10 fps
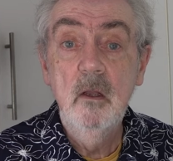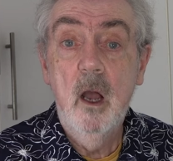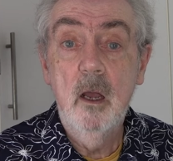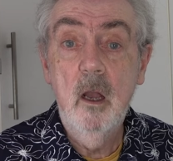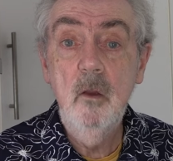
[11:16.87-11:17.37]

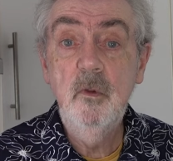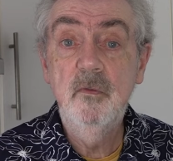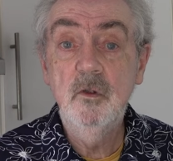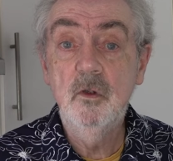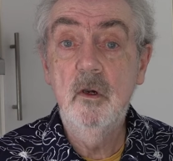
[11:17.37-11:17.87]
I hope you've
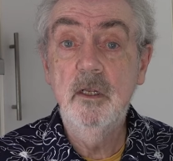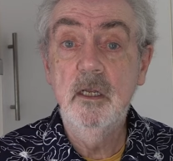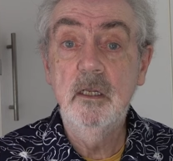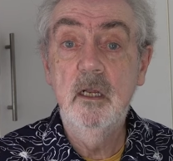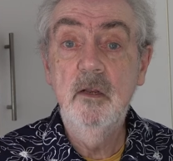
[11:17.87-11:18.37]
enjoyed
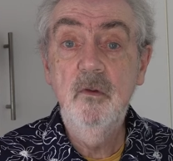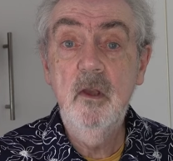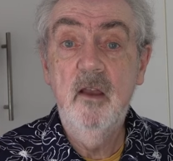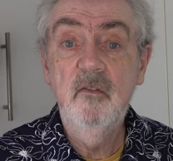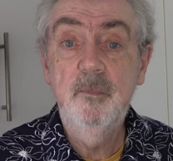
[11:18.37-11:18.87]
it, and if you
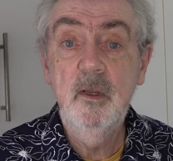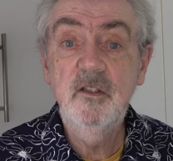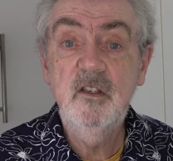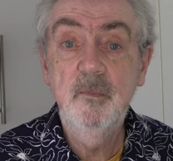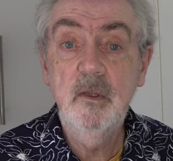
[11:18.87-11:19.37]
have,
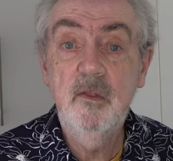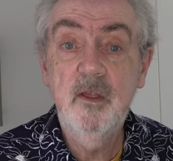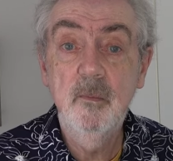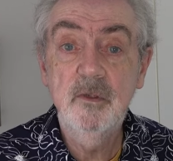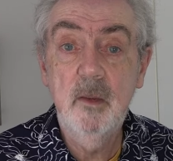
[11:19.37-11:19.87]
please give me the
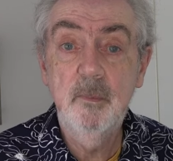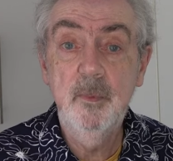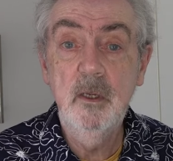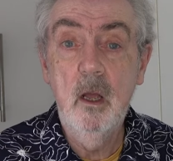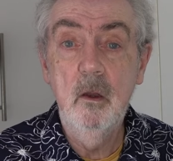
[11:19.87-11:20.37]
thumbs up
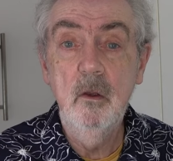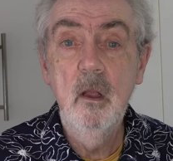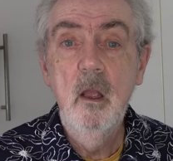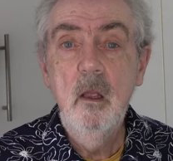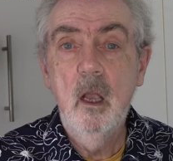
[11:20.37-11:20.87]
below
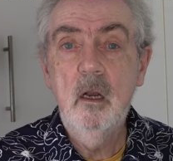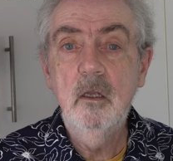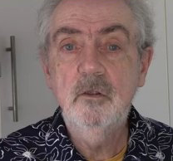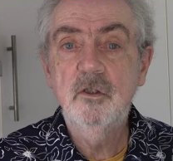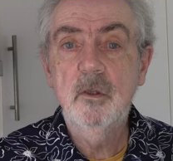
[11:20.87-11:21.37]
and
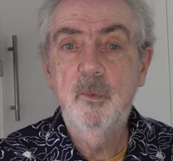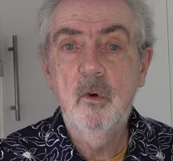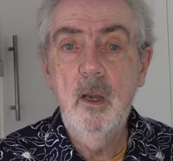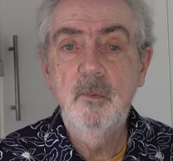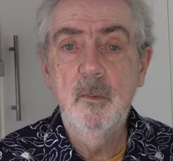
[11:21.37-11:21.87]
click to
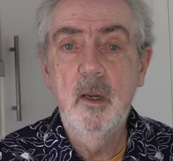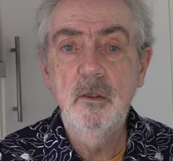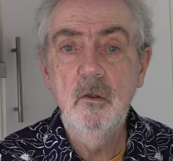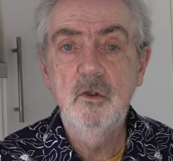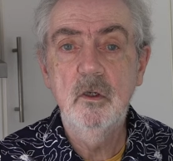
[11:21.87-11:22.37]
subscribe to my
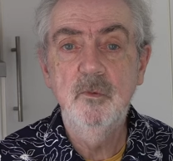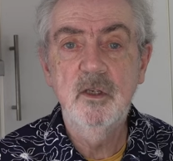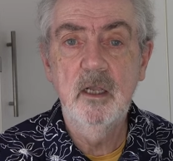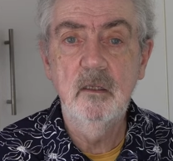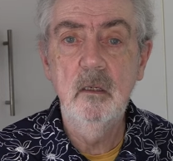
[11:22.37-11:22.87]
YouTube
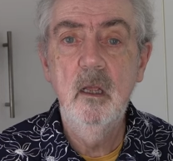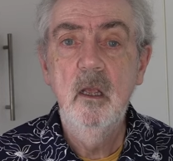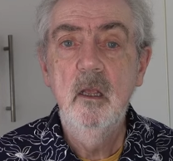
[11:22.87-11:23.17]
channel.